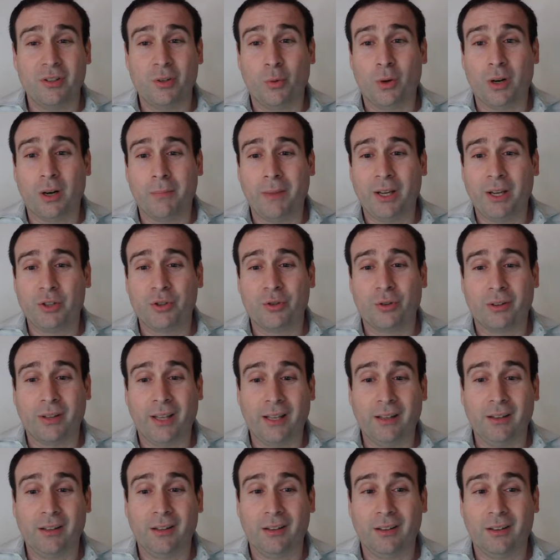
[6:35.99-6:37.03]
You want to make sure
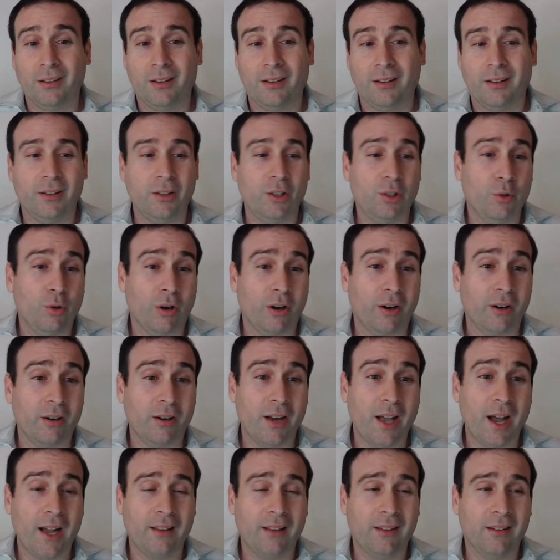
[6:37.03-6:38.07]
that you are
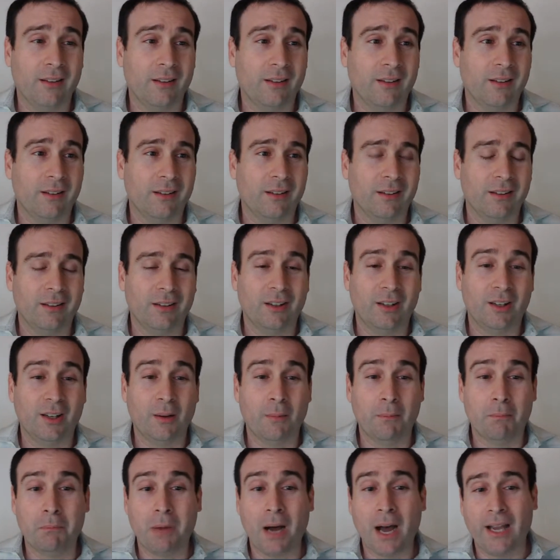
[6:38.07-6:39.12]
not
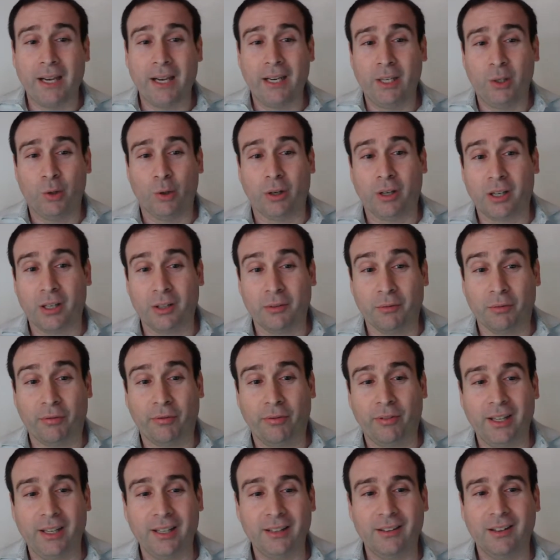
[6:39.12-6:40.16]
combining or
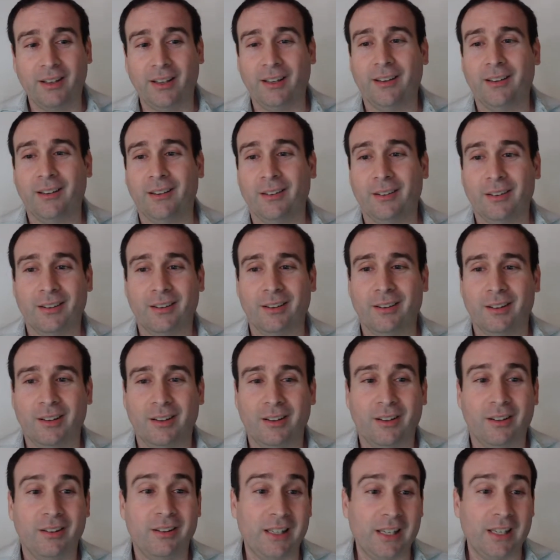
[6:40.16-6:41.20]
conflating
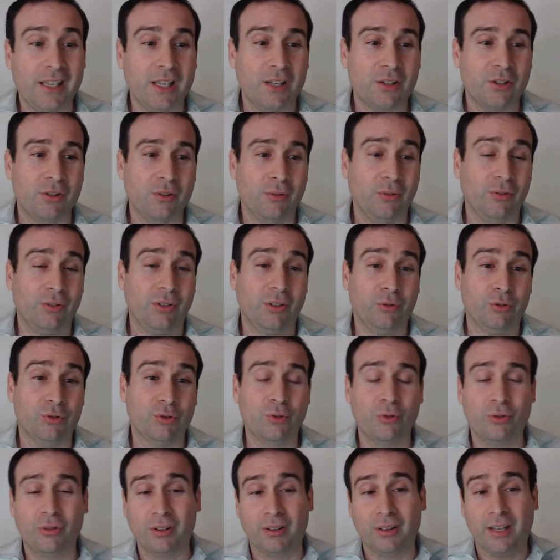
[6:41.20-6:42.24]
the issues. So
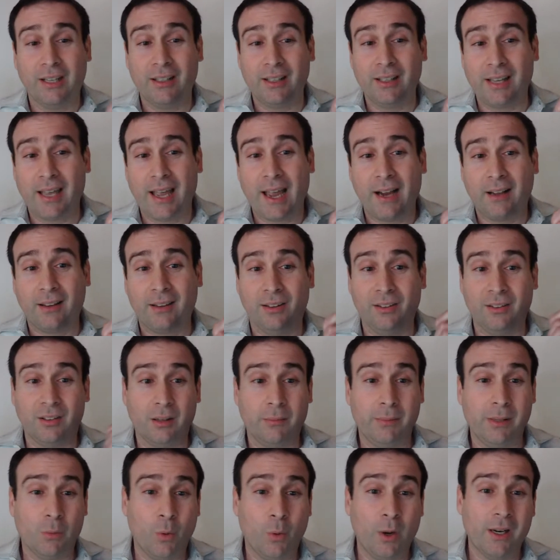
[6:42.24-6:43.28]
Truth in Lending Act is
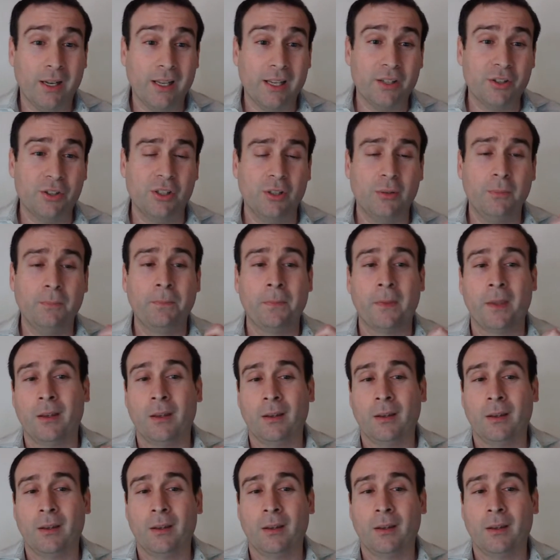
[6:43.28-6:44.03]
going to be one issue.